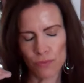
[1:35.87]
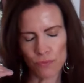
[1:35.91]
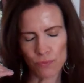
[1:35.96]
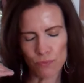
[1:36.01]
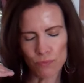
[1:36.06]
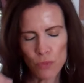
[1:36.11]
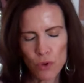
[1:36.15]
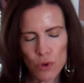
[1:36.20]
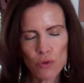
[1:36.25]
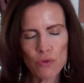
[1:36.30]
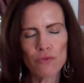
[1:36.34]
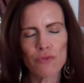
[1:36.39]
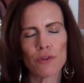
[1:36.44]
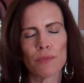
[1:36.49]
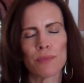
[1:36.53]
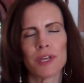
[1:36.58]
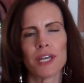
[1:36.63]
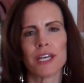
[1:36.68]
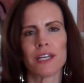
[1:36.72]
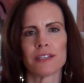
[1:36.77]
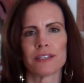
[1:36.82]
Move from
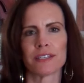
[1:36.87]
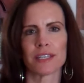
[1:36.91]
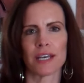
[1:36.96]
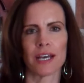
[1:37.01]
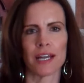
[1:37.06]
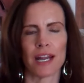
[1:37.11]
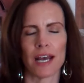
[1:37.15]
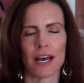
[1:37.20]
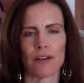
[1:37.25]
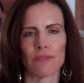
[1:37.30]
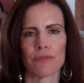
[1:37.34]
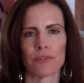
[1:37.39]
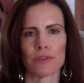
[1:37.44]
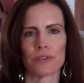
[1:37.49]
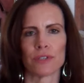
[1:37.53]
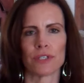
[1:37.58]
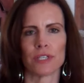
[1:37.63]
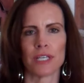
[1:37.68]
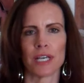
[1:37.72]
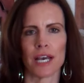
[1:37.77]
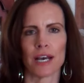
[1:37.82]
the inside out
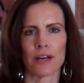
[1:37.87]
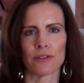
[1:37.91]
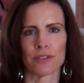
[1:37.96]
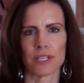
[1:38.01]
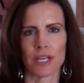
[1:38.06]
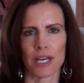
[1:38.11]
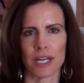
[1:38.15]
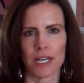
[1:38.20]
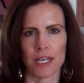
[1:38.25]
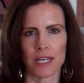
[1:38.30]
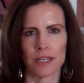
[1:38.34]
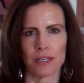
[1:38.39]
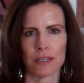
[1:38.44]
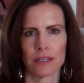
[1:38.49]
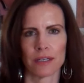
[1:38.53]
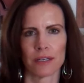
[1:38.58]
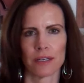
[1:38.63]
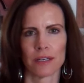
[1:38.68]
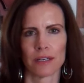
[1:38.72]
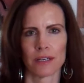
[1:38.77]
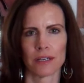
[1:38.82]
versus the outside in.
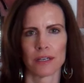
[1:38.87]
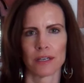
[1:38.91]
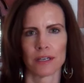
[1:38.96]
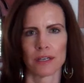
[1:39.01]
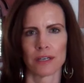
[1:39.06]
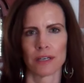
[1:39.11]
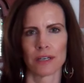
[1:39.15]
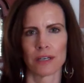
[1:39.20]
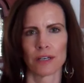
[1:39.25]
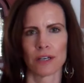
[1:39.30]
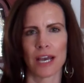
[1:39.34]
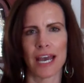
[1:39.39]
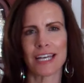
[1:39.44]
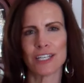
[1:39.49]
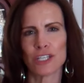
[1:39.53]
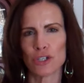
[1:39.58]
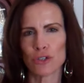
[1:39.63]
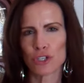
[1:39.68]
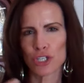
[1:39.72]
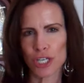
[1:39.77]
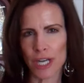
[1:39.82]

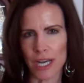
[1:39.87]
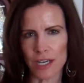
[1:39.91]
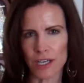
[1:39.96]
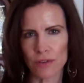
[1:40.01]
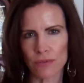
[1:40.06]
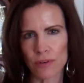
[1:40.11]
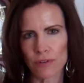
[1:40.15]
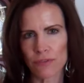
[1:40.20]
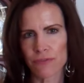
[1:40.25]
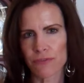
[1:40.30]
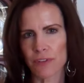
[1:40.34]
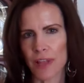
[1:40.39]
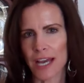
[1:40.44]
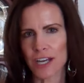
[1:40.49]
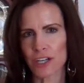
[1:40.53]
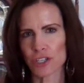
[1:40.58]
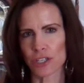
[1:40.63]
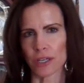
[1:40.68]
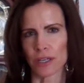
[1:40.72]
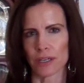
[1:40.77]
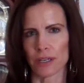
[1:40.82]
As you check your
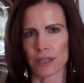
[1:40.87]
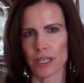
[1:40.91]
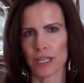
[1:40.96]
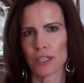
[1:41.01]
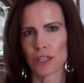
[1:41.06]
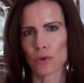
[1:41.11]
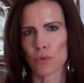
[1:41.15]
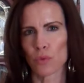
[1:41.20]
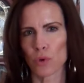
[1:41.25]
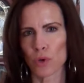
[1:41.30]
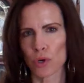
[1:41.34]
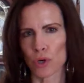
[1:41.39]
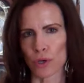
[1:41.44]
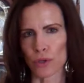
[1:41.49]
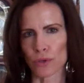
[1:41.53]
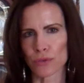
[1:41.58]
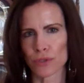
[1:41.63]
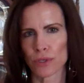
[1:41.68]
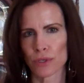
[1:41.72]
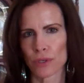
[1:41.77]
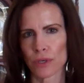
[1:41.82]
reflection in the
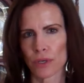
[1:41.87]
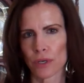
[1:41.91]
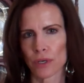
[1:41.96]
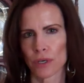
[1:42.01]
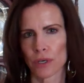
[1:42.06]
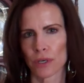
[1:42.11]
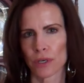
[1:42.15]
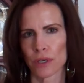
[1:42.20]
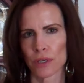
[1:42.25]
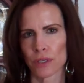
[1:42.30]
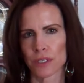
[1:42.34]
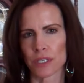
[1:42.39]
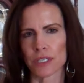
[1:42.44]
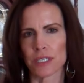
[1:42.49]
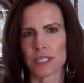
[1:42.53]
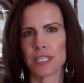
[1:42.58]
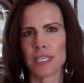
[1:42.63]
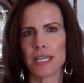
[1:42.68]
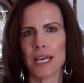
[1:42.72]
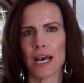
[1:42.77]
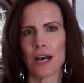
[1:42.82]
world to
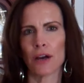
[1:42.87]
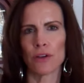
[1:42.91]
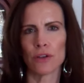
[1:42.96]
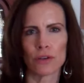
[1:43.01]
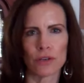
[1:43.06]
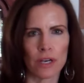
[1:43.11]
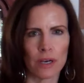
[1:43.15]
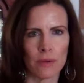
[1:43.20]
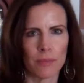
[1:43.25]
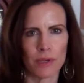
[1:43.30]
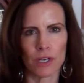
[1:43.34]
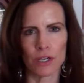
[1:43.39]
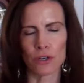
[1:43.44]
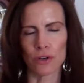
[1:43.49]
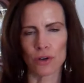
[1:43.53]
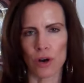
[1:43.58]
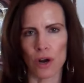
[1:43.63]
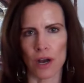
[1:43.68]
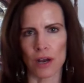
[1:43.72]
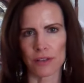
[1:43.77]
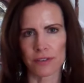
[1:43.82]
see how you're coming
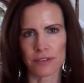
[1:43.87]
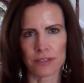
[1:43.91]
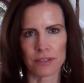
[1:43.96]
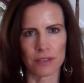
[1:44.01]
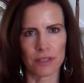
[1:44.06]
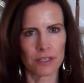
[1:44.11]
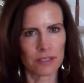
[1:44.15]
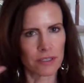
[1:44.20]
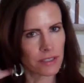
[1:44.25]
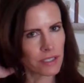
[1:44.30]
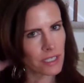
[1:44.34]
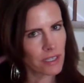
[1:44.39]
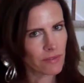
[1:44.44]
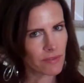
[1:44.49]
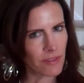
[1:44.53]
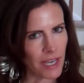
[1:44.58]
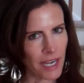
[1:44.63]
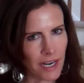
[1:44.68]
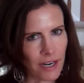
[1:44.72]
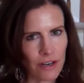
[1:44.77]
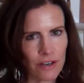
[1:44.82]
across and, and to see if
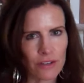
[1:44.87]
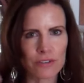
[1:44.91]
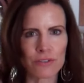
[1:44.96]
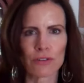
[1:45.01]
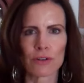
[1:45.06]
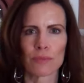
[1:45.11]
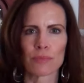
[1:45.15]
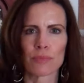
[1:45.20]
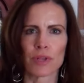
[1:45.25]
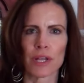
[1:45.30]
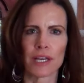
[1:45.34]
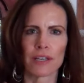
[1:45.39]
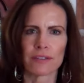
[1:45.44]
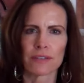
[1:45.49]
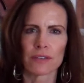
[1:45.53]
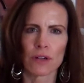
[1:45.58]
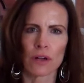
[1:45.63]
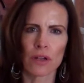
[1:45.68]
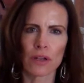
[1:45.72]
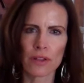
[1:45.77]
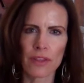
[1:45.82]
the hairs are in place
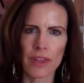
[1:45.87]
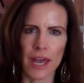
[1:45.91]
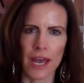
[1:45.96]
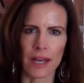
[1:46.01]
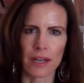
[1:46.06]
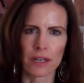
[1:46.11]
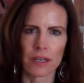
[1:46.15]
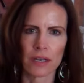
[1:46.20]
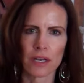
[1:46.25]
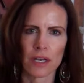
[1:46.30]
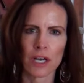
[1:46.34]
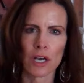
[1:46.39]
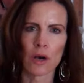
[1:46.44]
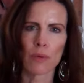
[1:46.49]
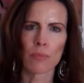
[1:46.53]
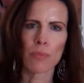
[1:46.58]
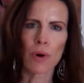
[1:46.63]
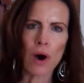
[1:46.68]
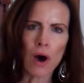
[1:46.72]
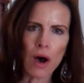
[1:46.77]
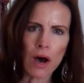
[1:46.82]
and all of that,
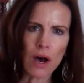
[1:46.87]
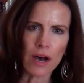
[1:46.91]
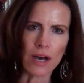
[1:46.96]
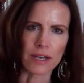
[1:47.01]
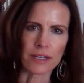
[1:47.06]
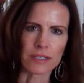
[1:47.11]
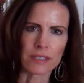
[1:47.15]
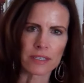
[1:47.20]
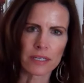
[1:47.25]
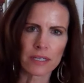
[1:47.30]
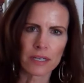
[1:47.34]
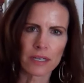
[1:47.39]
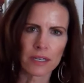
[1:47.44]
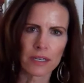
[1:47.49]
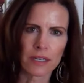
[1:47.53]
pause